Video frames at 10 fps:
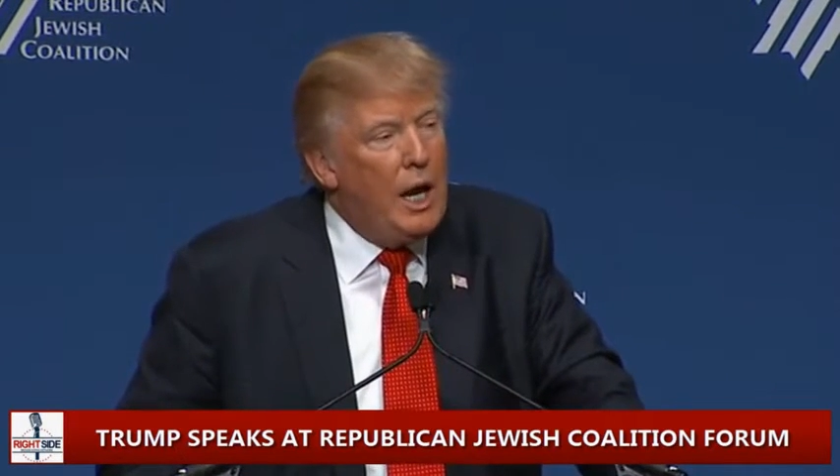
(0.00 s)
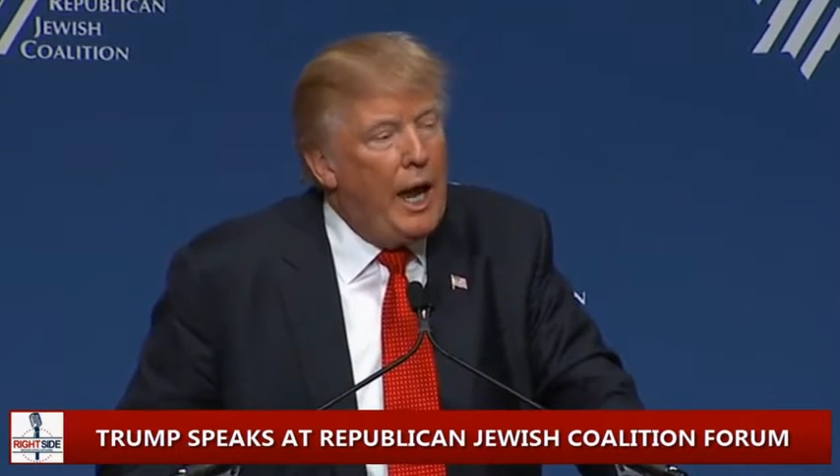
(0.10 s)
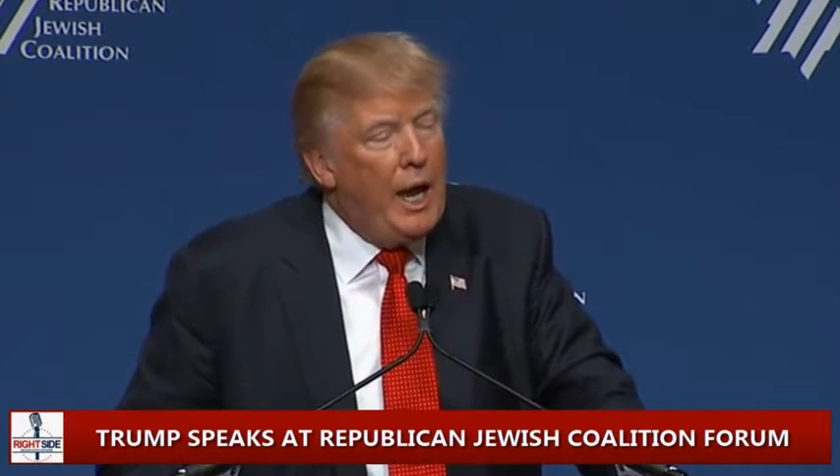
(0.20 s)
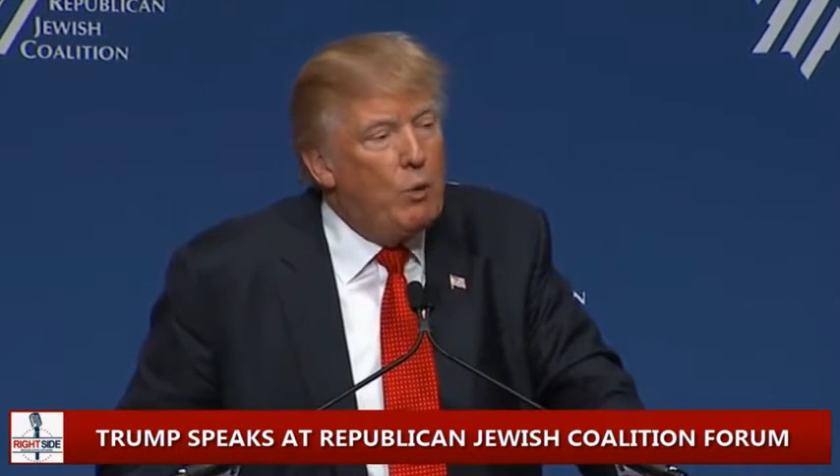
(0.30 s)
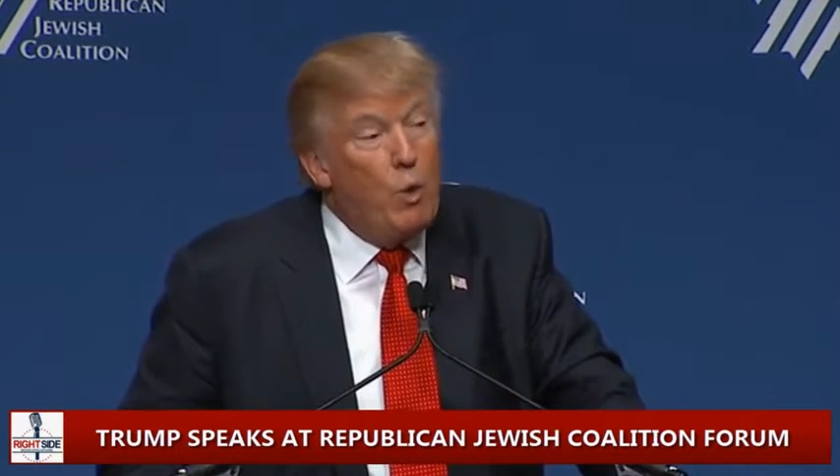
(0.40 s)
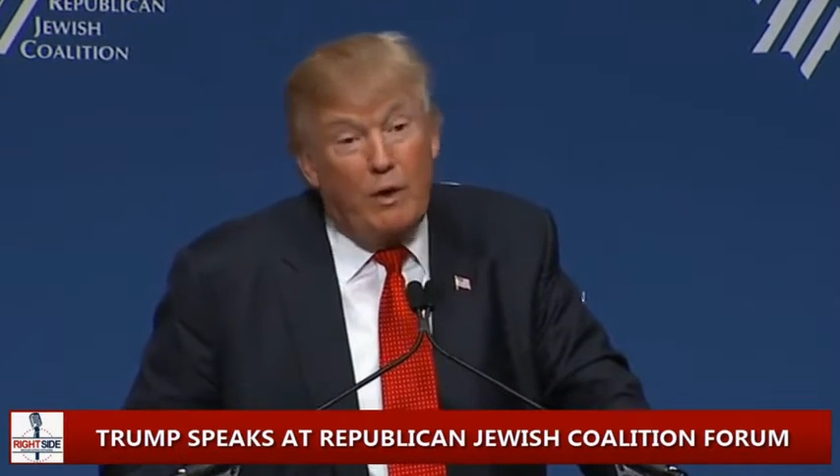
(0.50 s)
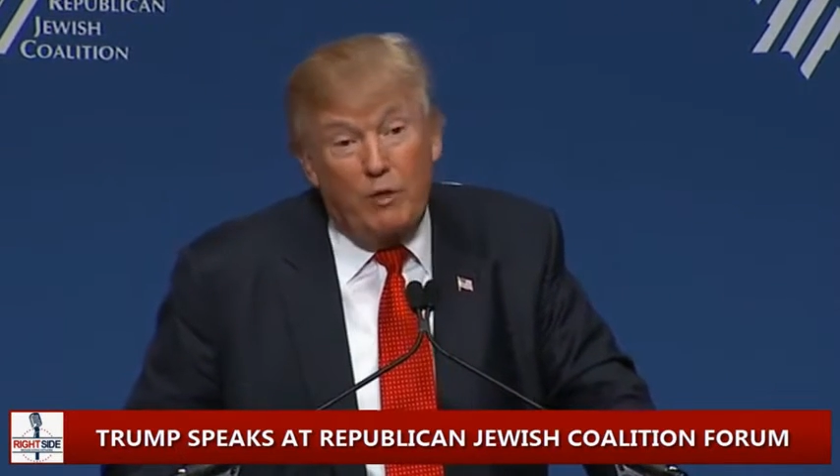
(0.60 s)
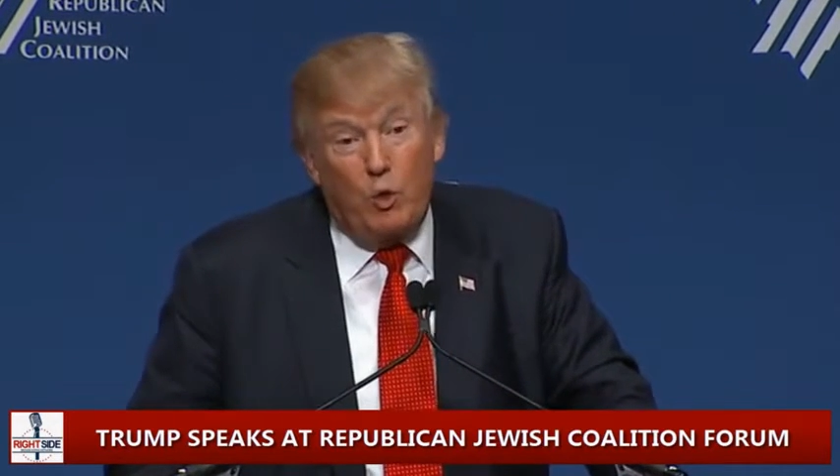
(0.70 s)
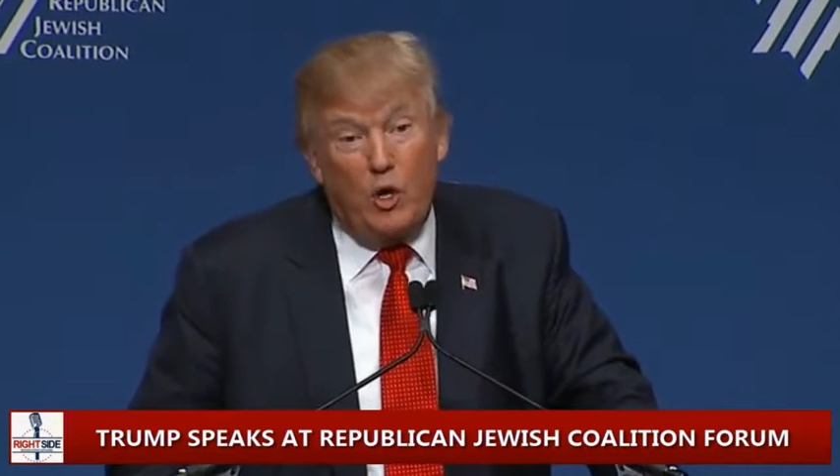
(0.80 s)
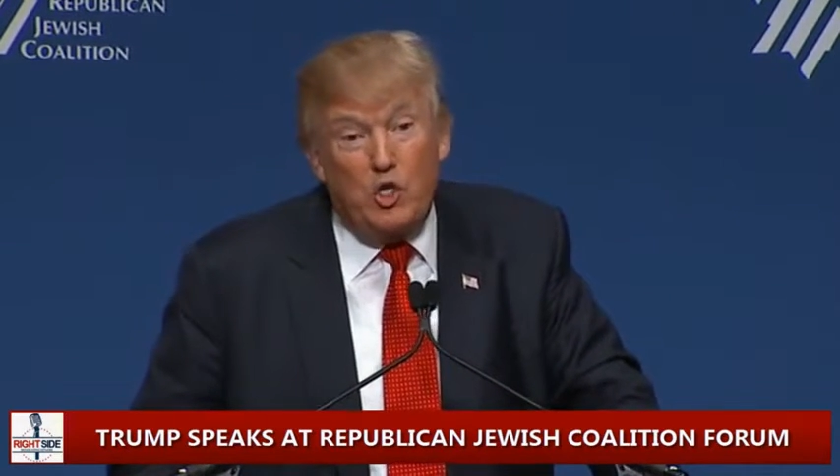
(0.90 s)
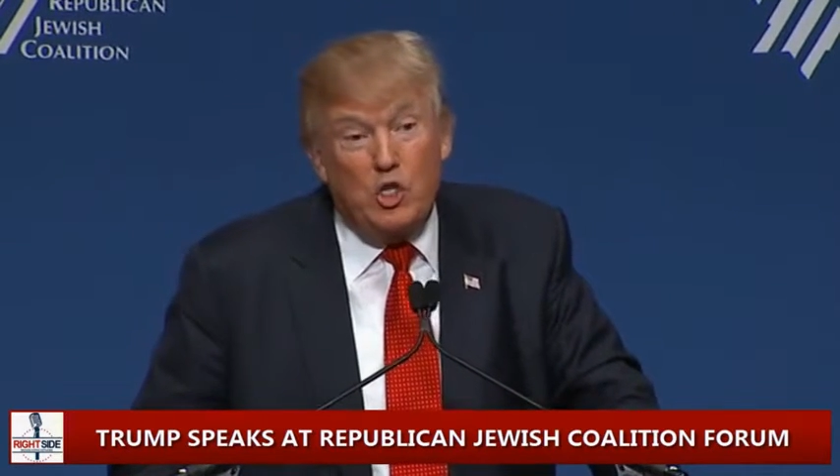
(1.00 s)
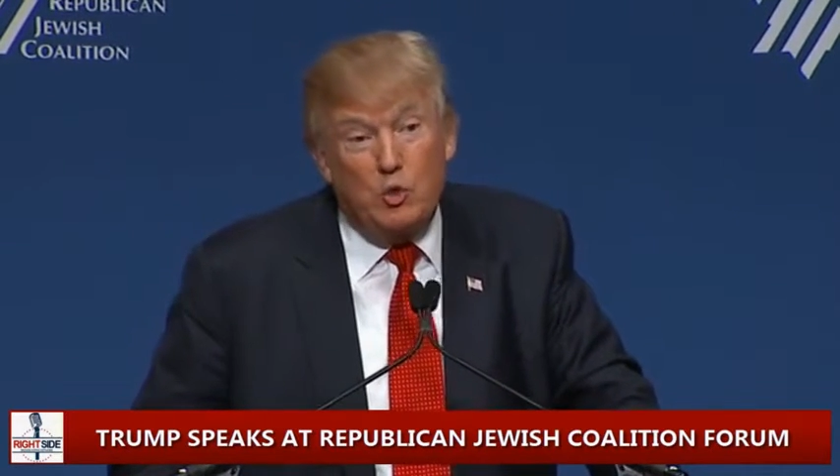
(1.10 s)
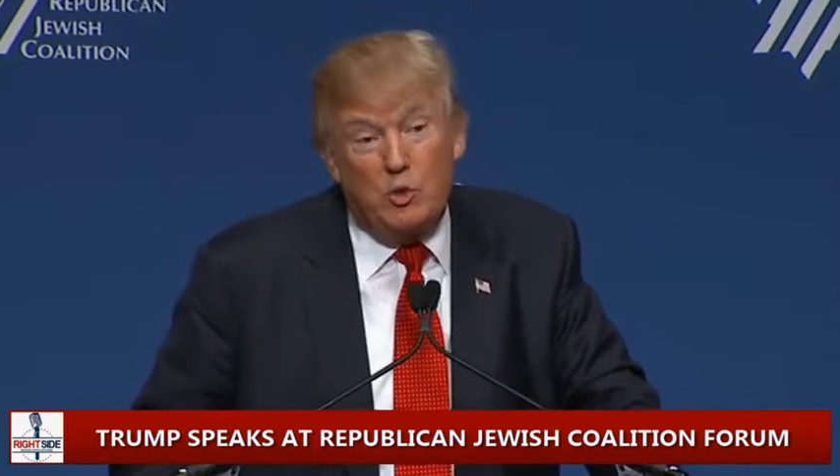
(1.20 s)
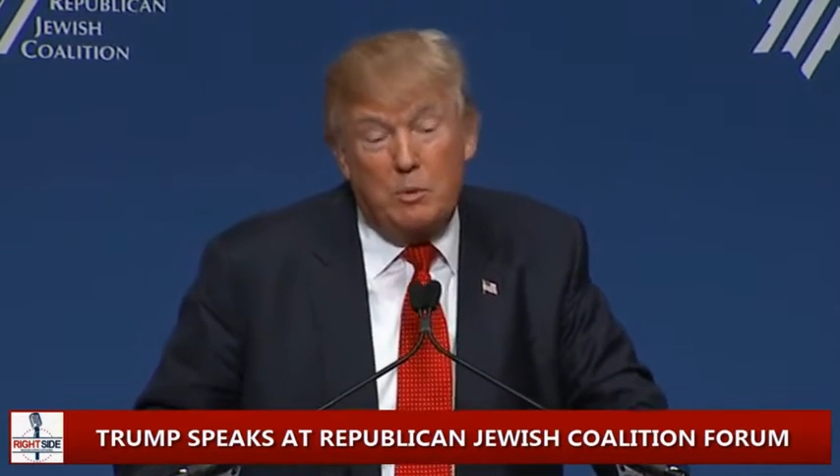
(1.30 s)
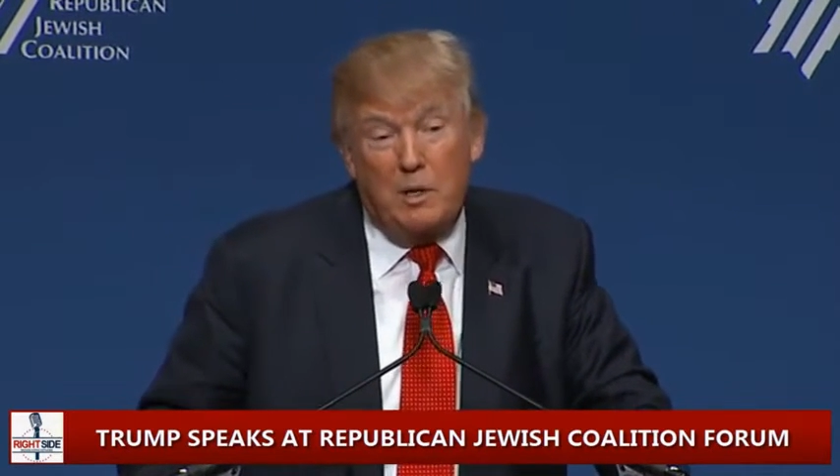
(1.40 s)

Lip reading: And one of the questions was